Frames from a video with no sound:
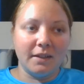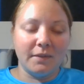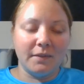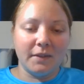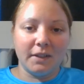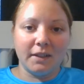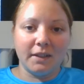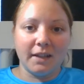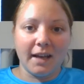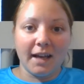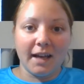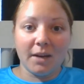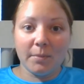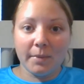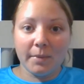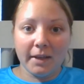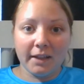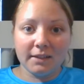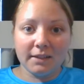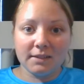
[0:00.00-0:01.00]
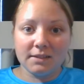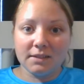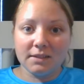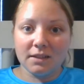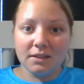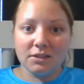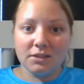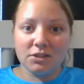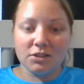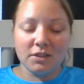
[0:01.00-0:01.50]
even Adipex,
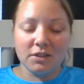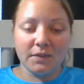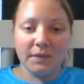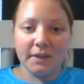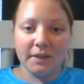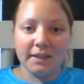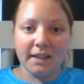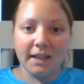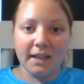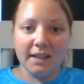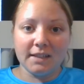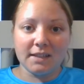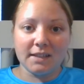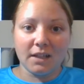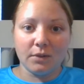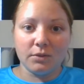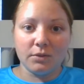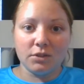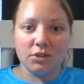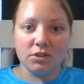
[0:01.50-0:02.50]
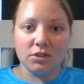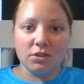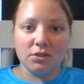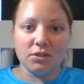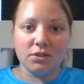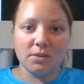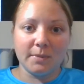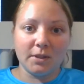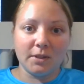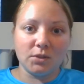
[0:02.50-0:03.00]
just different things, I would just
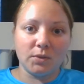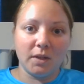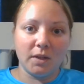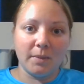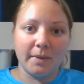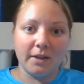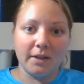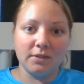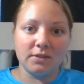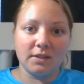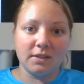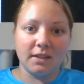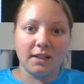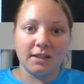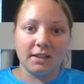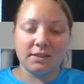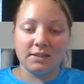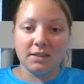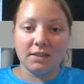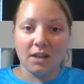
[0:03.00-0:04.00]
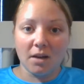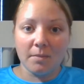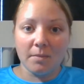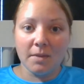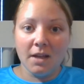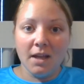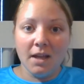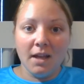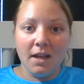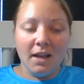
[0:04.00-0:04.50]
lose about 20 pounds, and then I stopped.